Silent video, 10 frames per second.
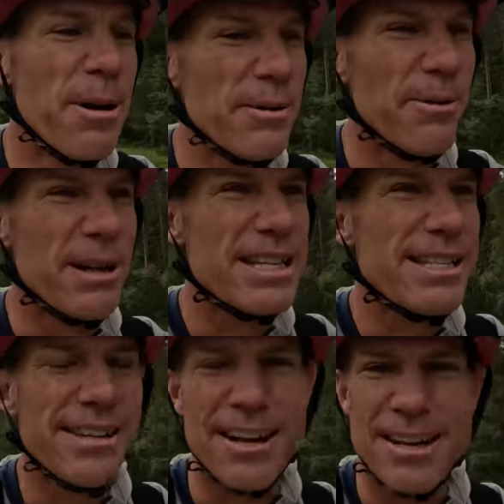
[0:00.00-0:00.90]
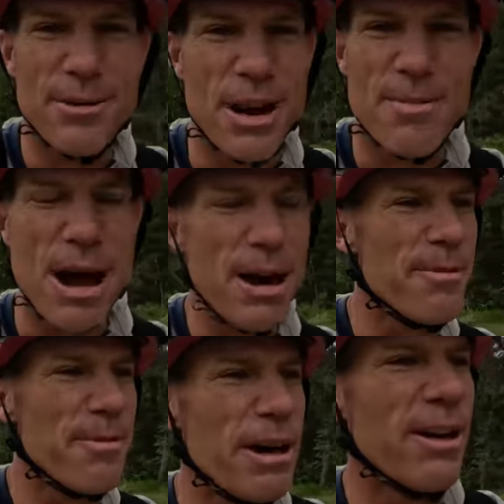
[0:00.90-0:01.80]
when it's sunny, when I'm out
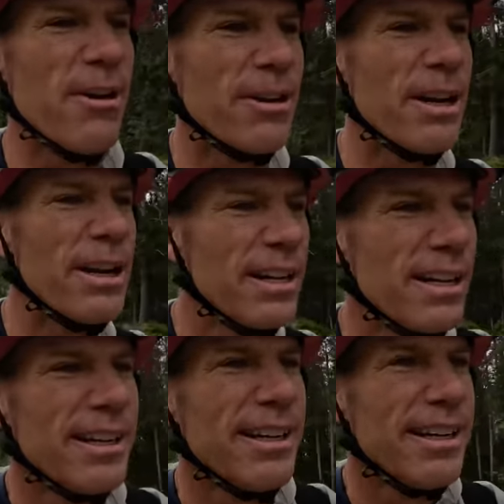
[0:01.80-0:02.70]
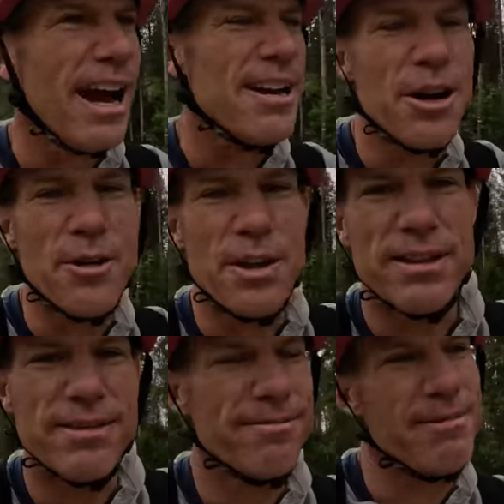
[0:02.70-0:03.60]
on my own. I know
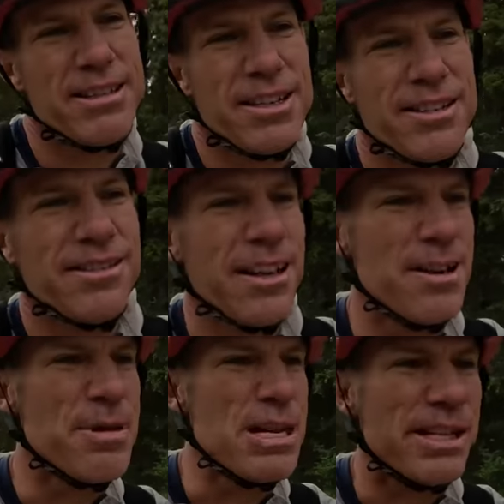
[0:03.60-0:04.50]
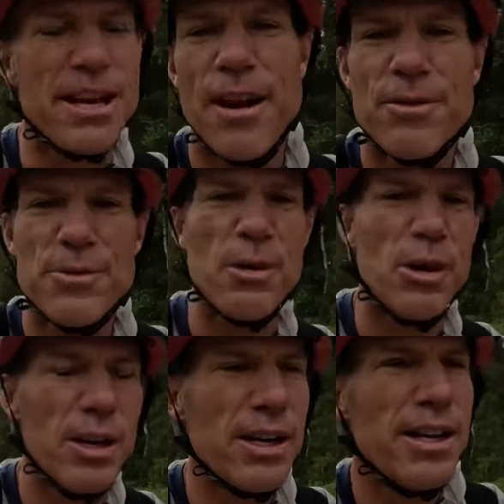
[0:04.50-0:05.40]
that it's just gonna be
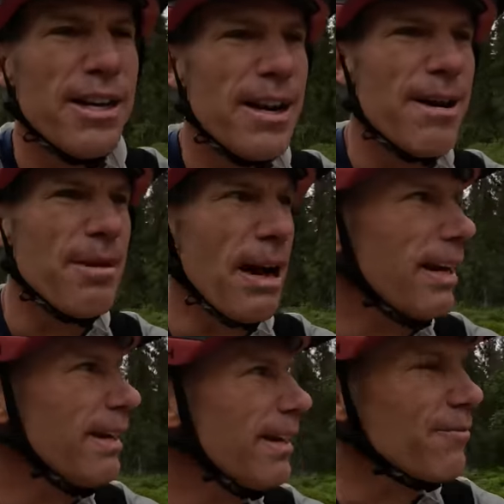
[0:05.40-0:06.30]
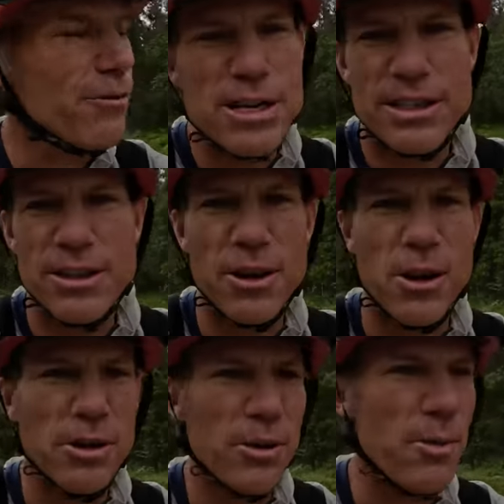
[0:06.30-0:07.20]
comfortable. I'm not gonna get freezing
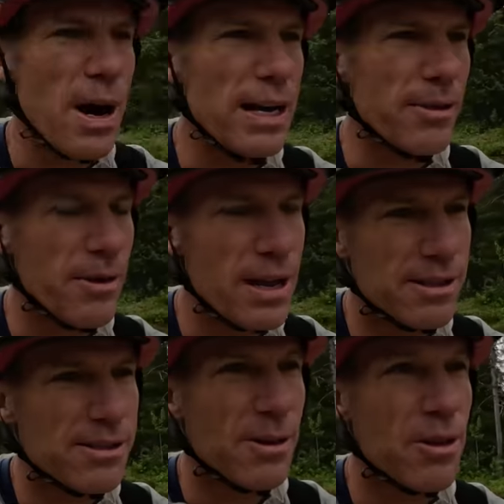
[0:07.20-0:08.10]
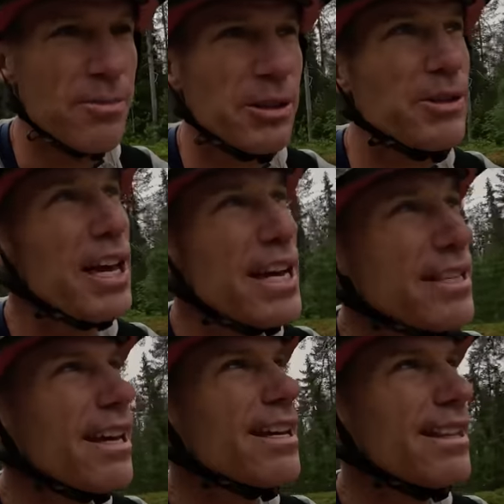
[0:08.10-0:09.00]
cold and wet in a rainstorm. So
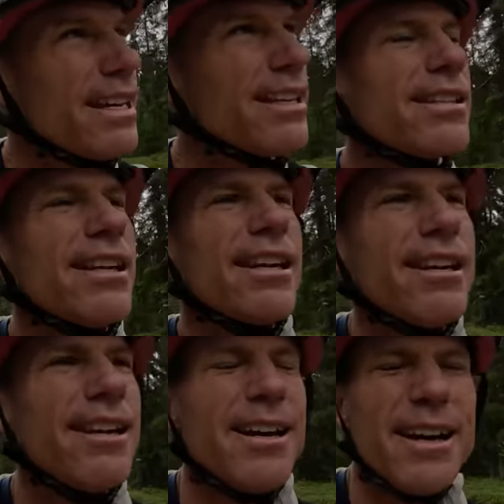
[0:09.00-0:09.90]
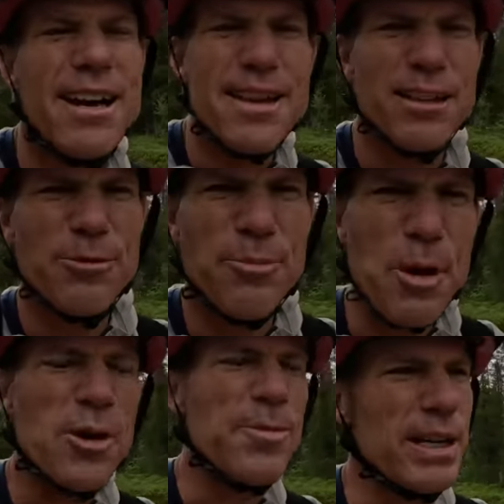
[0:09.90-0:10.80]
days like this, they
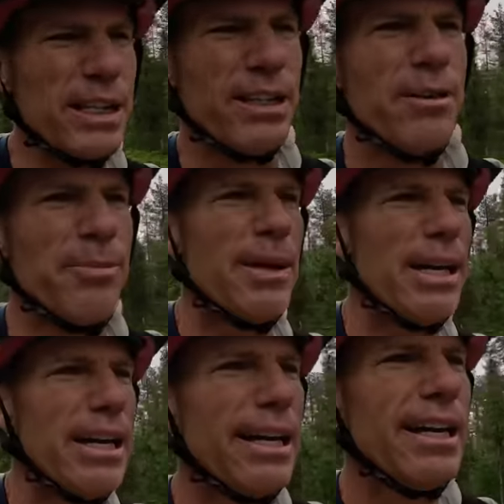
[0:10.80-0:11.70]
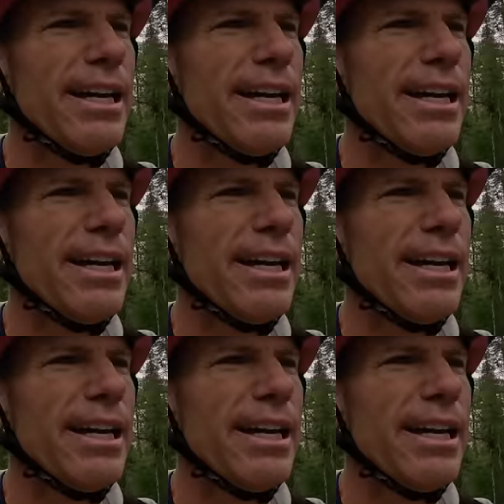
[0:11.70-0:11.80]
spook me a little bit,